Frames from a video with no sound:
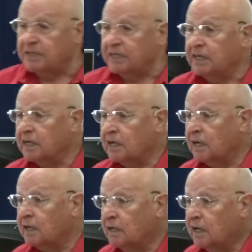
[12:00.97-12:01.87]

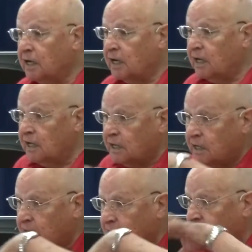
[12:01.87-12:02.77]
particular
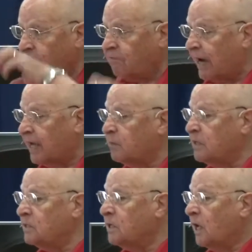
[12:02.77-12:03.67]
uh,
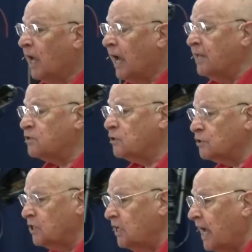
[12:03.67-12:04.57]
environment. And so
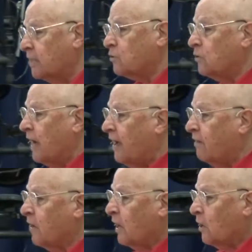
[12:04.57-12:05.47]
she had to
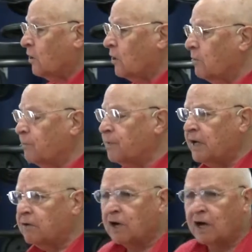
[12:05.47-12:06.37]
have her,
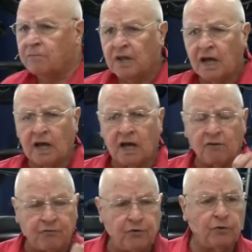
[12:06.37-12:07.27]
her uh, uh,
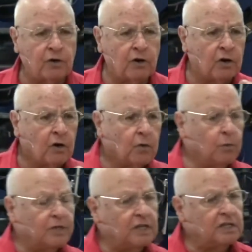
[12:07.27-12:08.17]
funeral
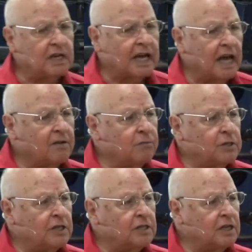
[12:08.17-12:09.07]
within the
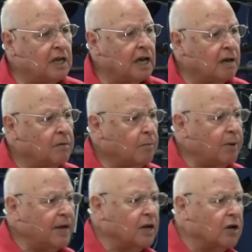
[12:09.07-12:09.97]
within the uh,
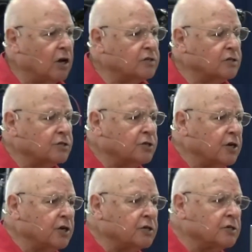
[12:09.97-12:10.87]
Pentecostal
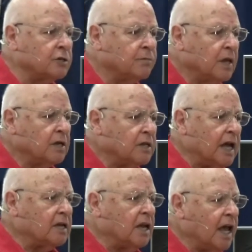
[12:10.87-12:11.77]
church.
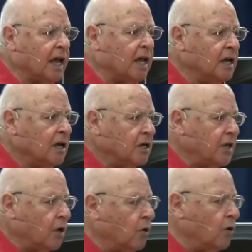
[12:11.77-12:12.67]
That day,
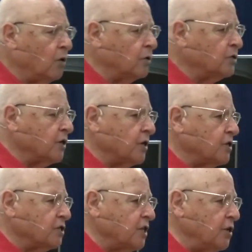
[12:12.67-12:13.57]
the whole
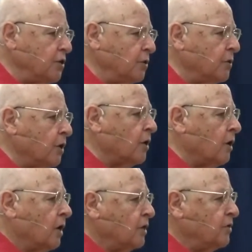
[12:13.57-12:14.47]
church that knew
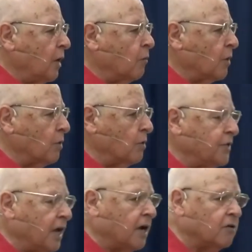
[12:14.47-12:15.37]
her, they were all
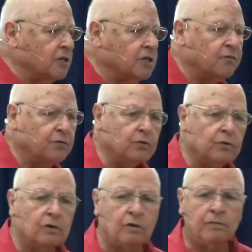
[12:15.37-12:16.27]
there at the
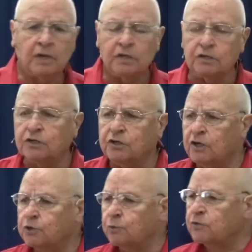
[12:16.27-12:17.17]
funeral. The
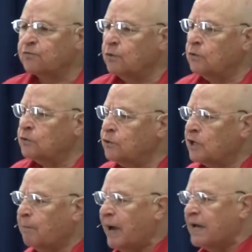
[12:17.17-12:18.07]
church was full to
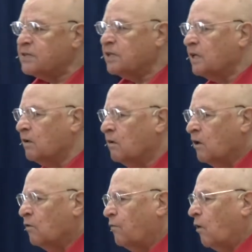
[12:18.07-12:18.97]
capacity,
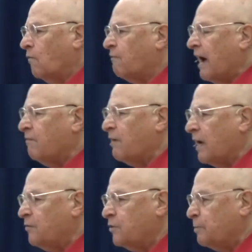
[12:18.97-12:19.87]
for
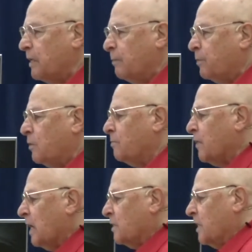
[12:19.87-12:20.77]
500 people.
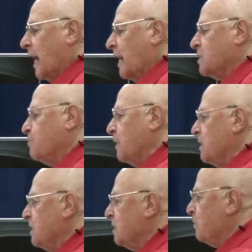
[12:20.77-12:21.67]
The
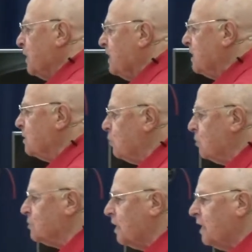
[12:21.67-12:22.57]
husband and the, and the
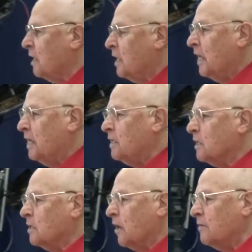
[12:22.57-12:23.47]
daughter and
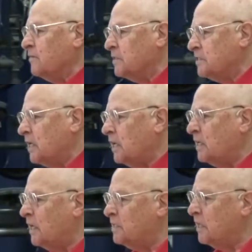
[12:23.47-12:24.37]
the, grand,
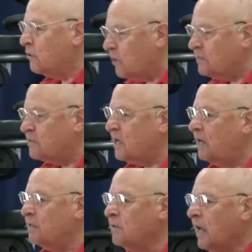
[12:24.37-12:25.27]
uh, the
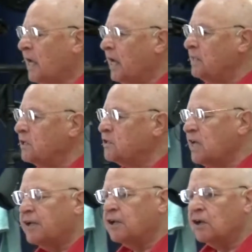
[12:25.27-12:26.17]
grandson and the
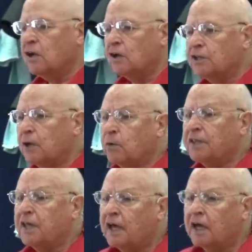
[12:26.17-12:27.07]
son-in-law, they were
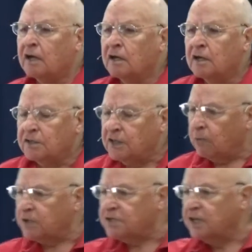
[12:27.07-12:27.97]
there. They
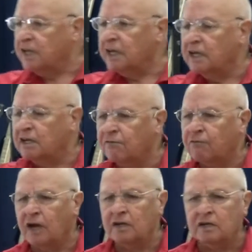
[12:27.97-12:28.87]
were sitting in the
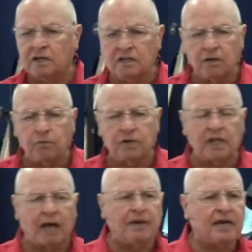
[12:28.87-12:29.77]
front and they were
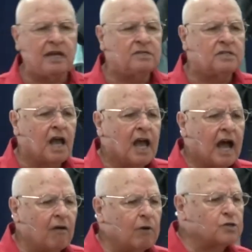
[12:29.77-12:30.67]
amazed
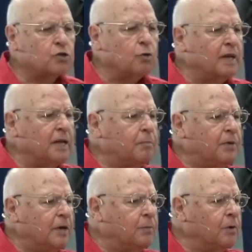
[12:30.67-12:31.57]
how so many
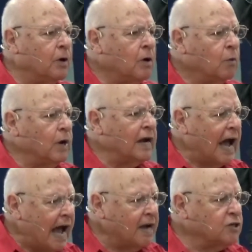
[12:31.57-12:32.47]
people were
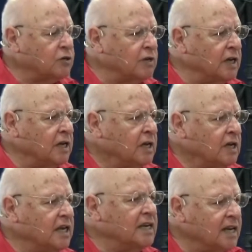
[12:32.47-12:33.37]
actually
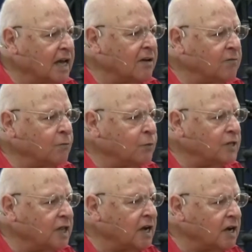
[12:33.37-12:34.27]
in love
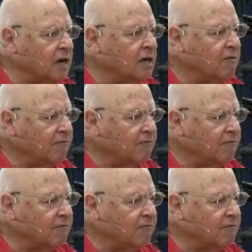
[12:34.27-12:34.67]
with their